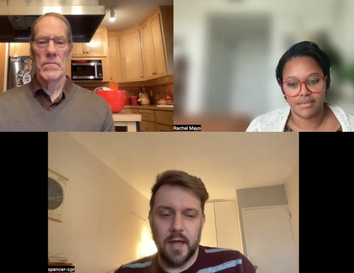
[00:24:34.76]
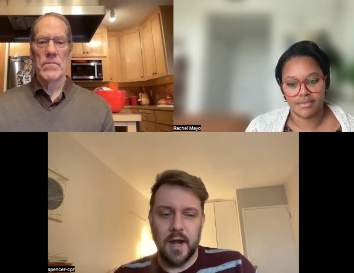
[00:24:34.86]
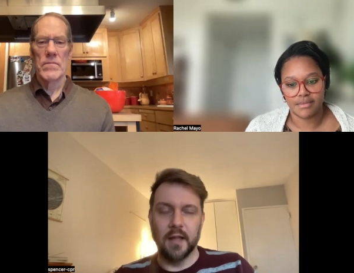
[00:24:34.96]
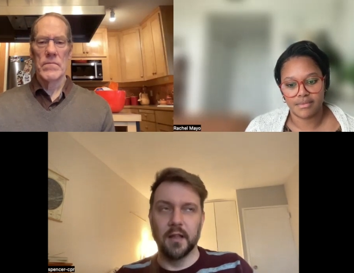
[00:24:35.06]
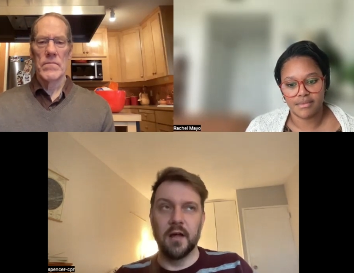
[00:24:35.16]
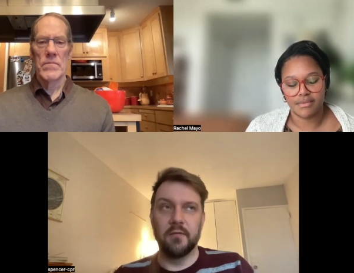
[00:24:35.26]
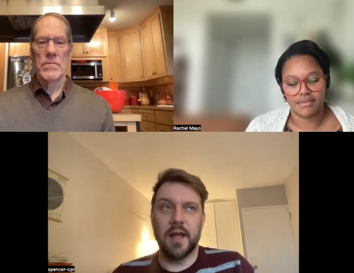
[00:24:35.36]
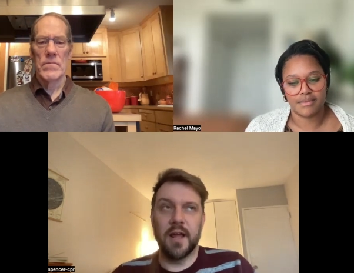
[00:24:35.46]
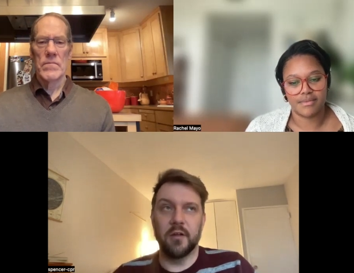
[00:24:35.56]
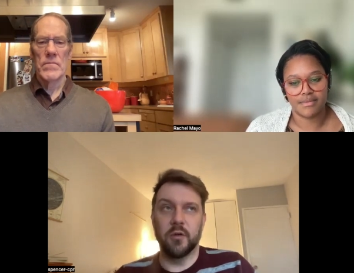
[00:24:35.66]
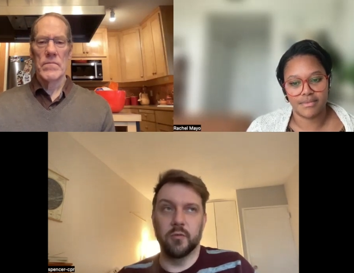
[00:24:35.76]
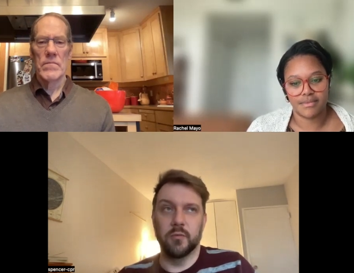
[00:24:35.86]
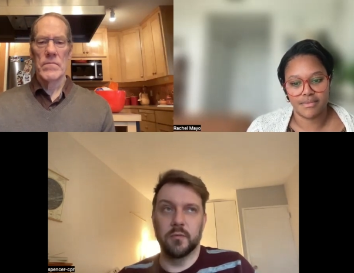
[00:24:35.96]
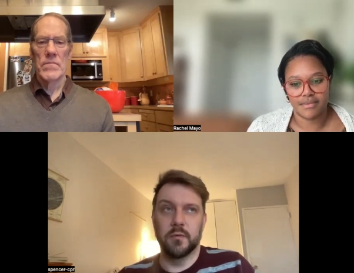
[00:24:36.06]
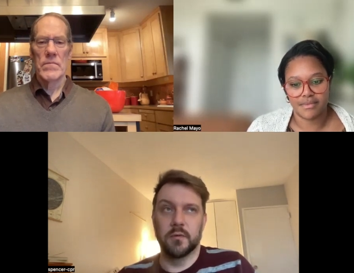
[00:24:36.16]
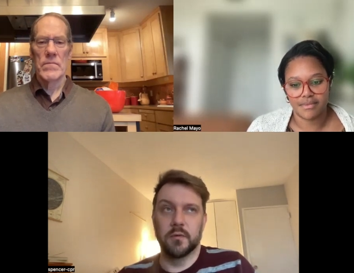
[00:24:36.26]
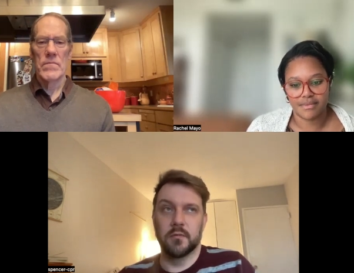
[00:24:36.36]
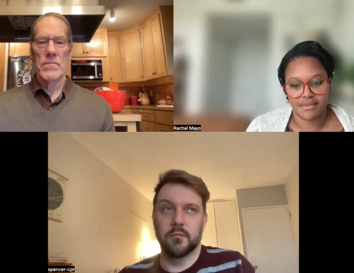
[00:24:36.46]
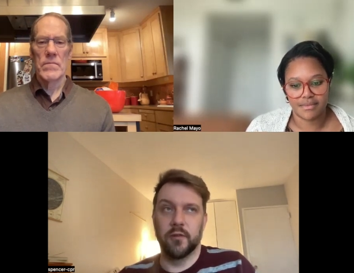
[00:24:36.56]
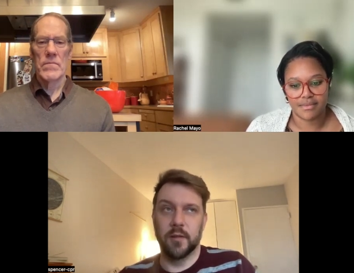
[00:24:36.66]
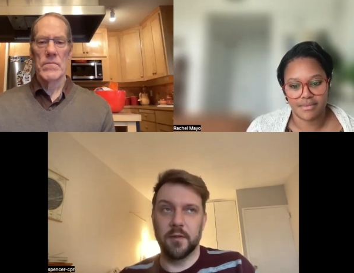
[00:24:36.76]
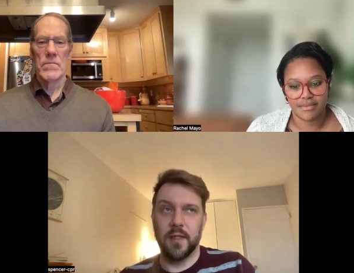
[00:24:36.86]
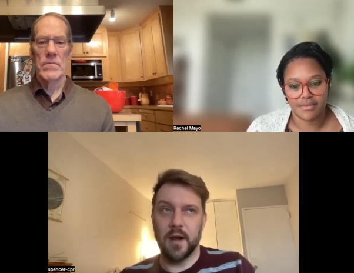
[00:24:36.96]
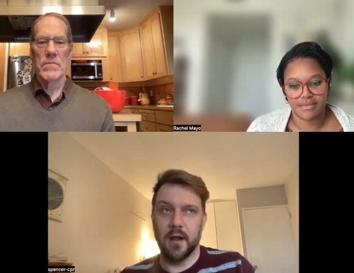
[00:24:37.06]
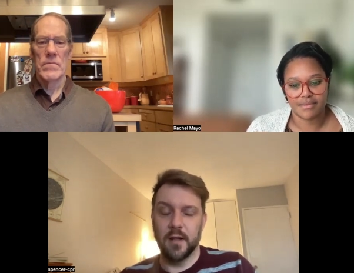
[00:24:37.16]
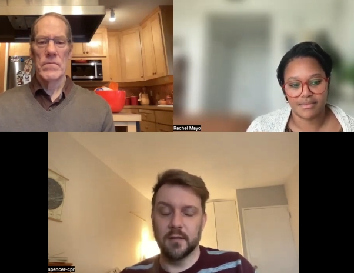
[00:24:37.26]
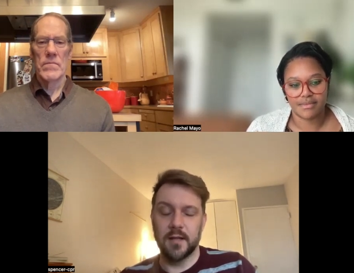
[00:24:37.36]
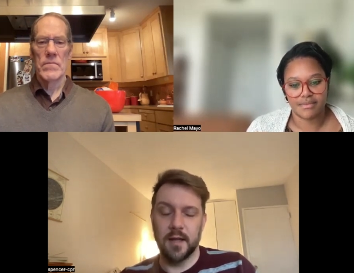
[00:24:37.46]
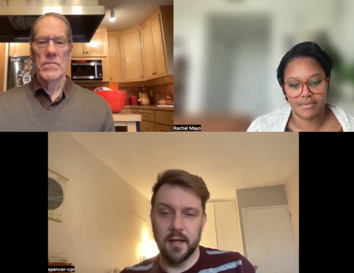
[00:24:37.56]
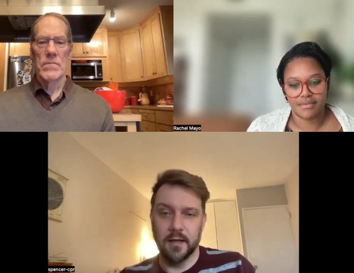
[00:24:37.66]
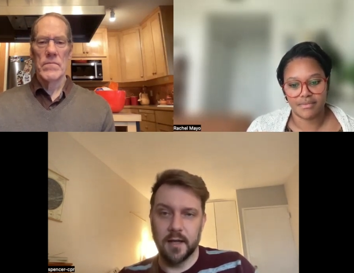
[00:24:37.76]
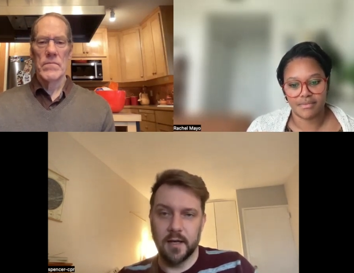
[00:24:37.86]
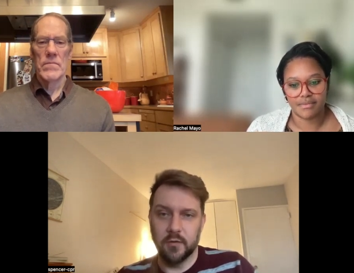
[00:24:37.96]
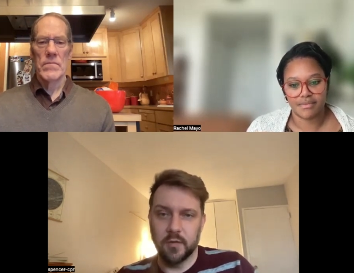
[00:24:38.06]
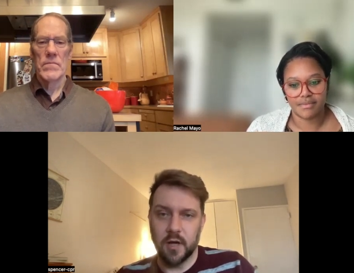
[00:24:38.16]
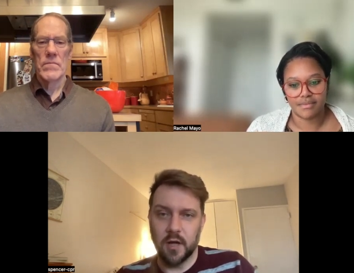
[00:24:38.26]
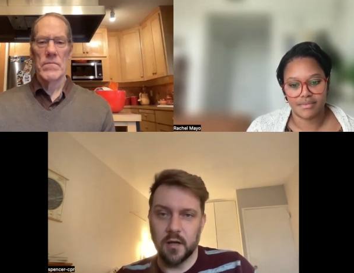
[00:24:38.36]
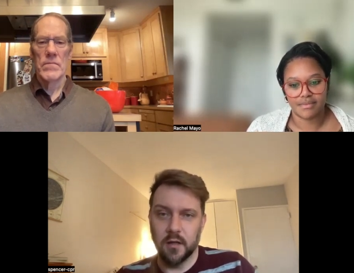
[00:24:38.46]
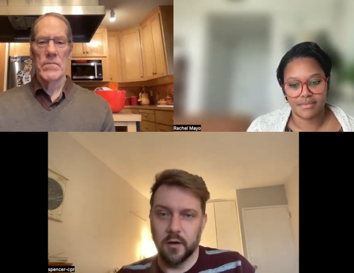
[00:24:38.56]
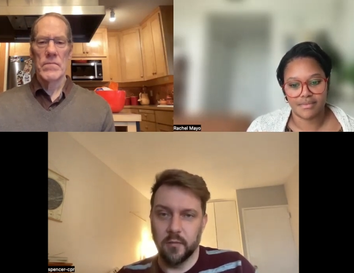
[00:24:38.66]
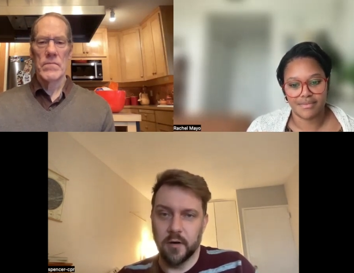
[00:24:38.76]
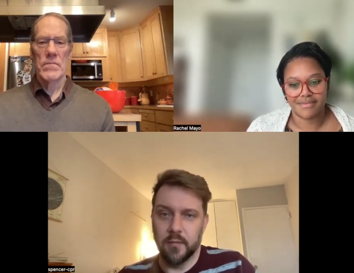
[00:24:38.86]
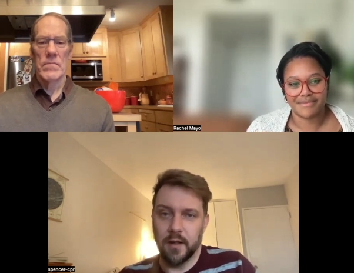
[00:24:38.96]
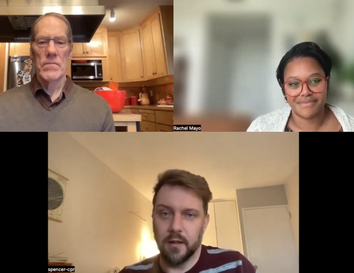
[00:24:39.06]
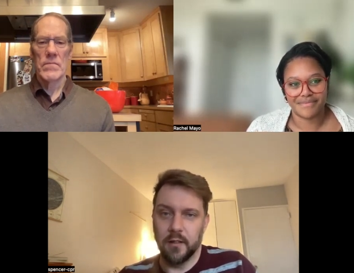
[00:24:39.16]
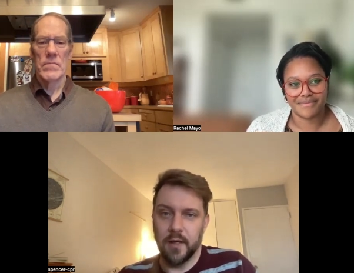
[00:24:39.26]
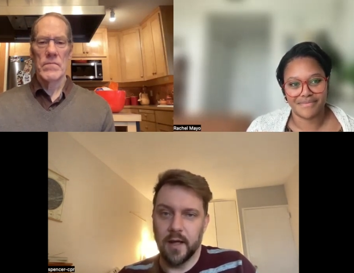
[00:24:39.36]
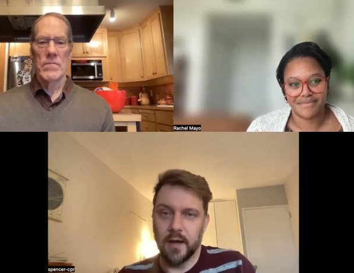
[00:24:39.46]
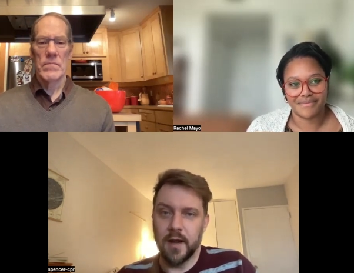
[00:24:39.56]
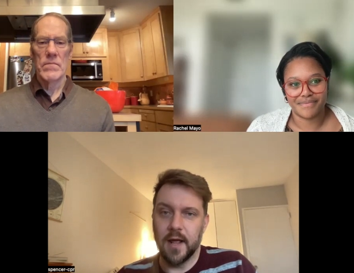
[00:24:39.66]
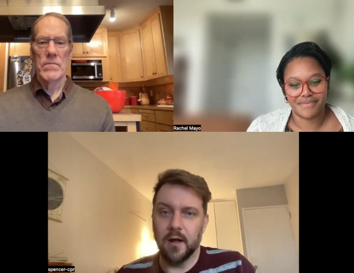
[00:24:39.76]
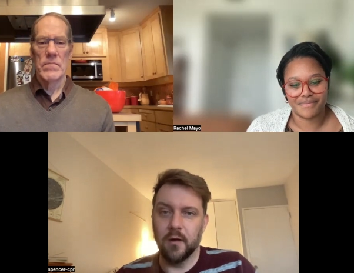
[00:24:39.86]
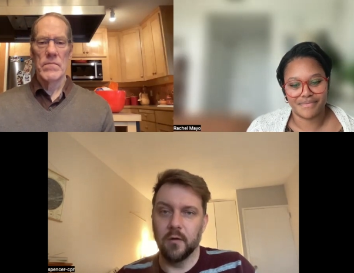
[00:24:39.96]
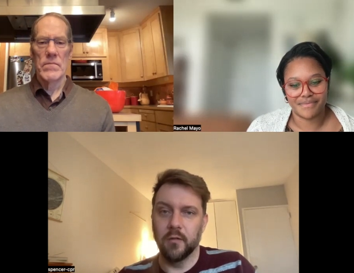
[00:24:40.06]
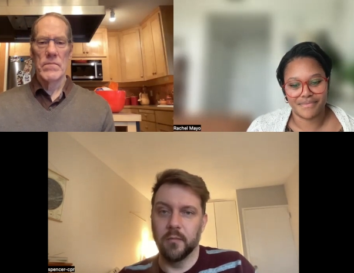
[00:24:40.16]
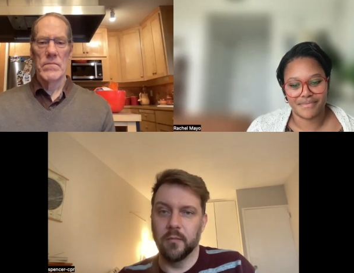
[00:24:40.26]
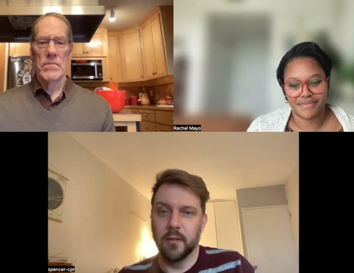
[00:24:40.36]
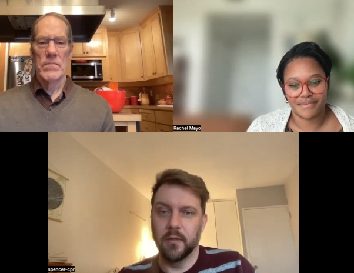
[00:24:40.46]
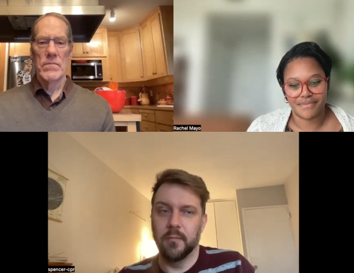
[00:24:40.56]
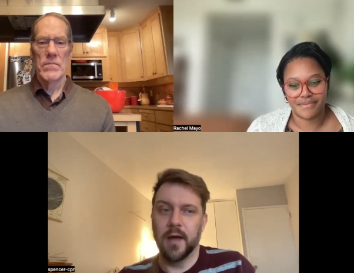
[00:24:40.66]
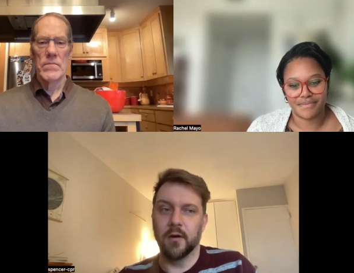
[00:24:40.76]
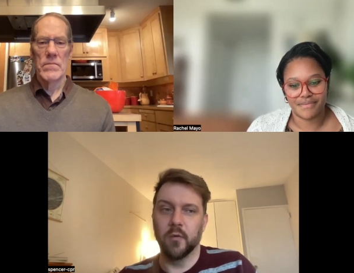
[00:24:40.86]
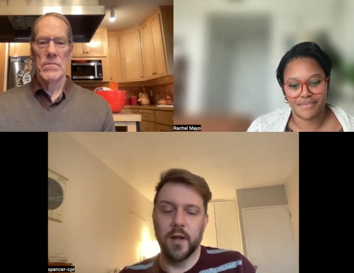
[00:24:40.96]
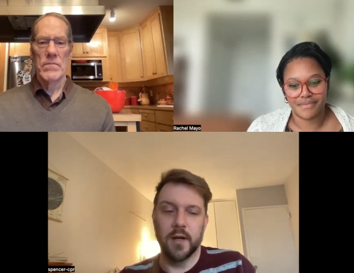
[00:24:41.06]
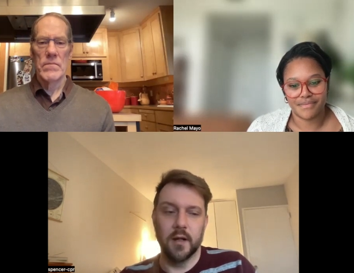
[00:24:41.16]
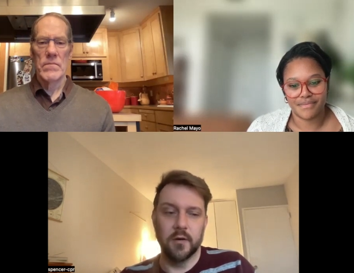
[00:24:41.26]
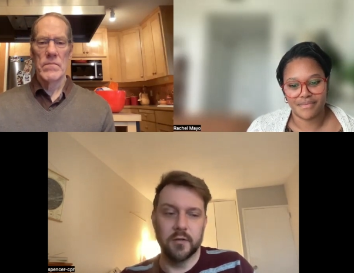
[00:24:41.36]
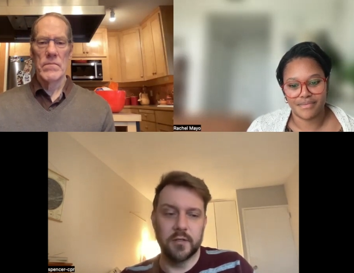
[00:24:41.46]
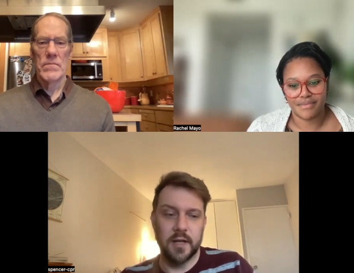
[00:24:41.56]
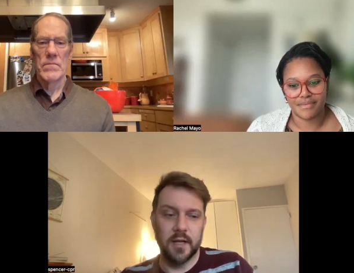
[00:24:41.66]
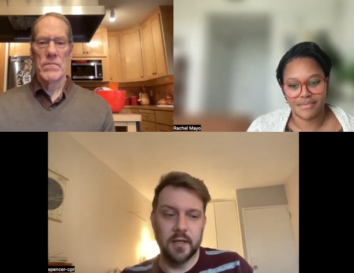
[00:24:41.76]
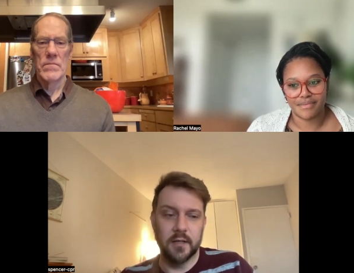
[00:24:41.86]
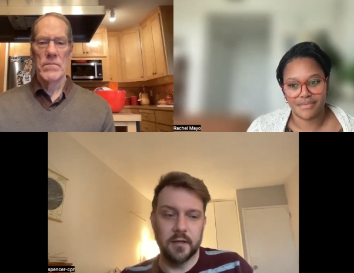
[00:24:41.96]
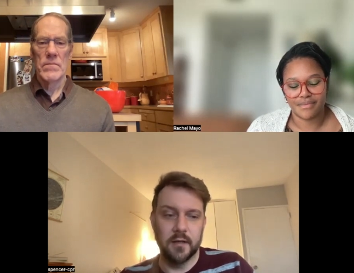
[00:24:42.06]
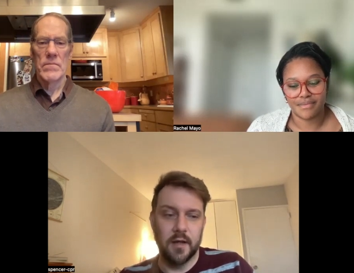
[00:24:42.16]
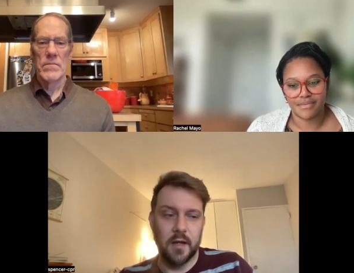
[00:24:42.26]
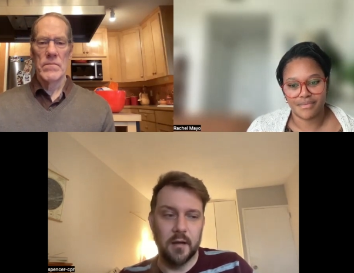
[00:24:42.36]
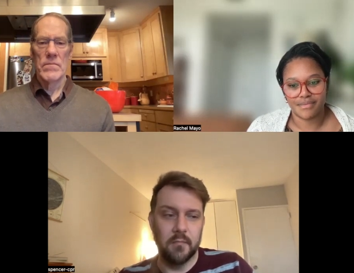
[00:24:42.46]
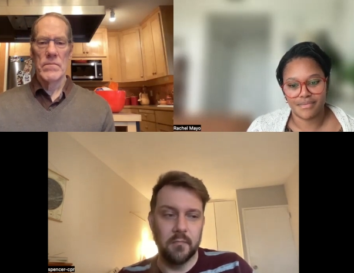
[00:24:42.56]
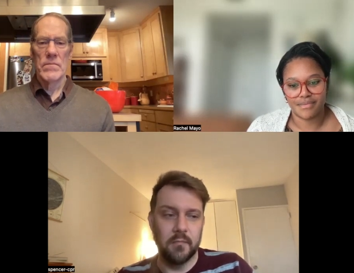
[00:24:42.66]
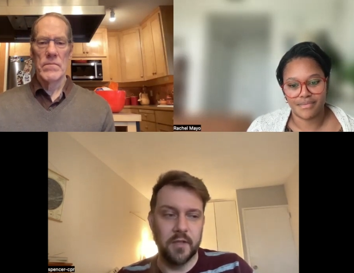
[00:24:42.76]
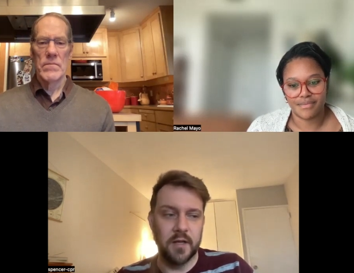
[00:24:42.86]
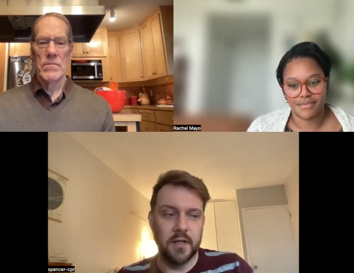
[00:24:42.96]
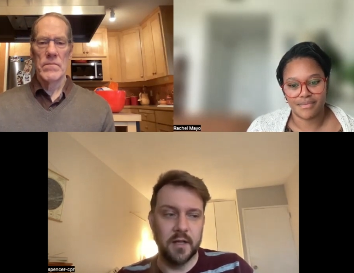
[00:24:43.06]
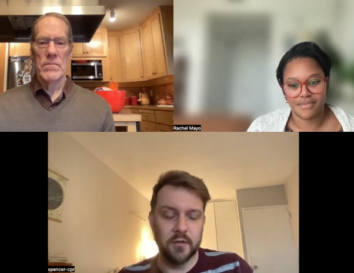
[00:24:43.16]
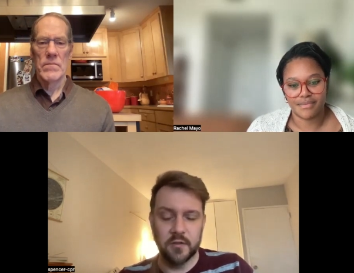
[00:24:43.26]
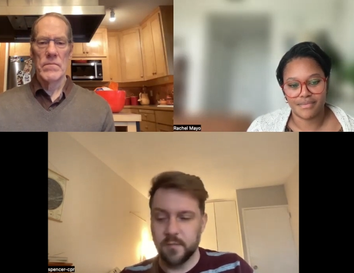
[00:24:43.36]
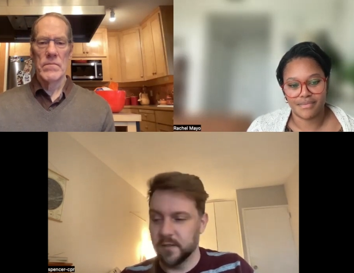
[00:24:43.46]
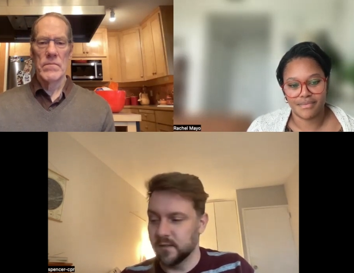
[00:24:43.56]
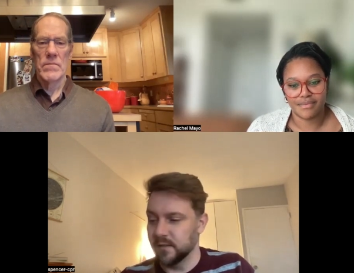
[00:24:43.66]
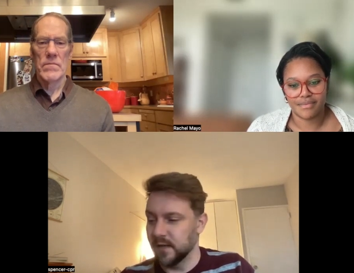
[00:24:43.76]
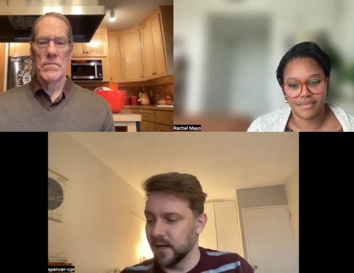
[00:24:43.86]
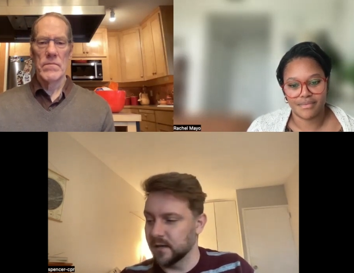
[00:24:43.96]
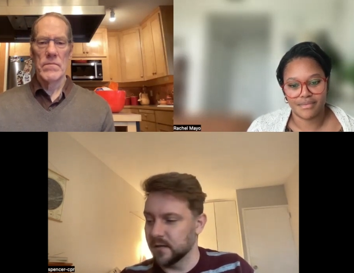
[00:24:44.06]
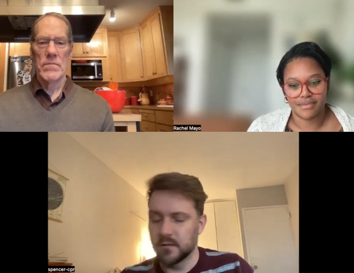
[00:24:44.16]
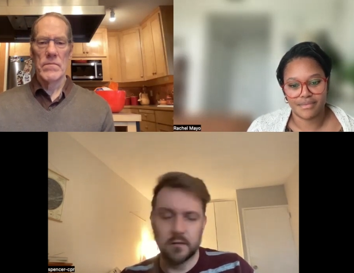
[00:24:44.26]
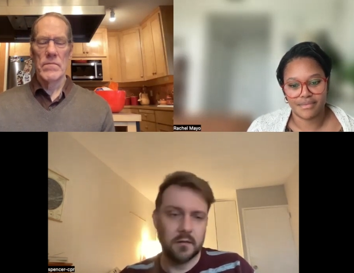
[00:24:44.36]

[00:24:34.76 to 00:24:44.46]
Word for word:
Speaker 1: and I loved how you flipped that on its head. Can you talk a little bit about that and how the the better way to understand um, the Endangered Species Act?